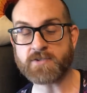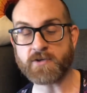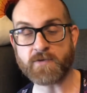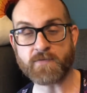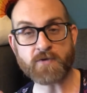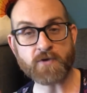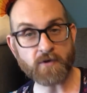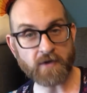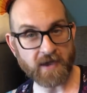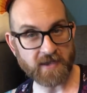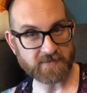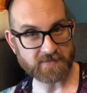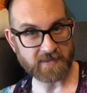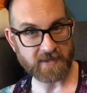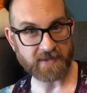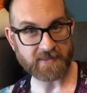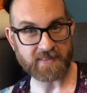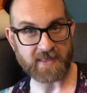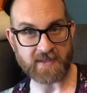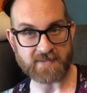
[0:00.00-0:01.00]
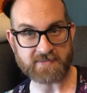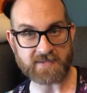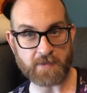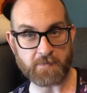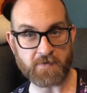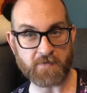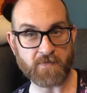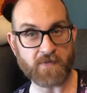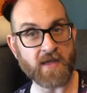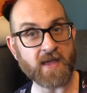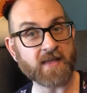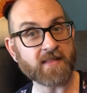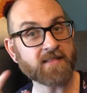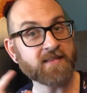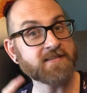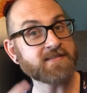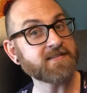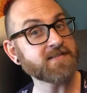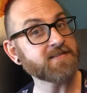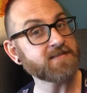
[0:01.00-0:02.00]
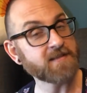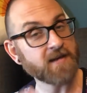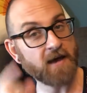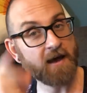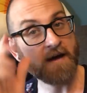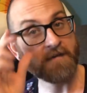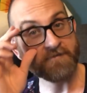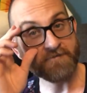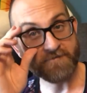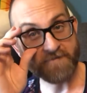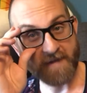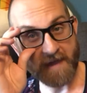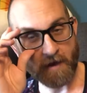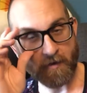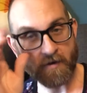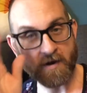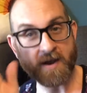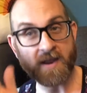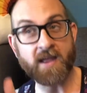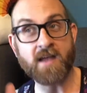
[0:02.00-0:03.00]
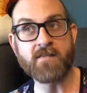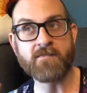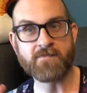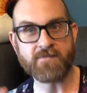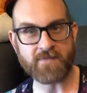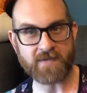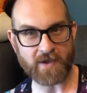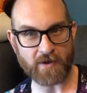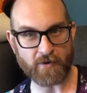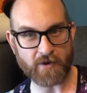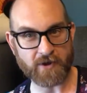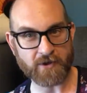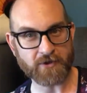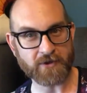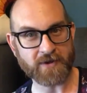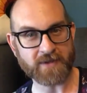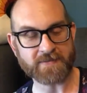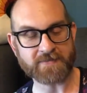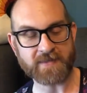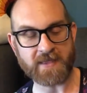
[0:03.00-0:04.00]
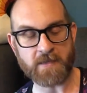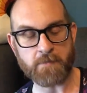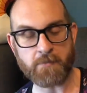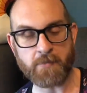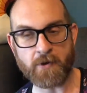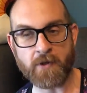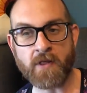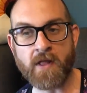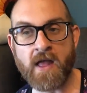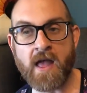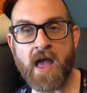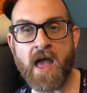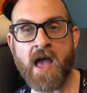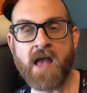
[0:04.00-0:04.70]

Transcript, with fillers: So if you guys like that type of thing, this is the, a very, very good example.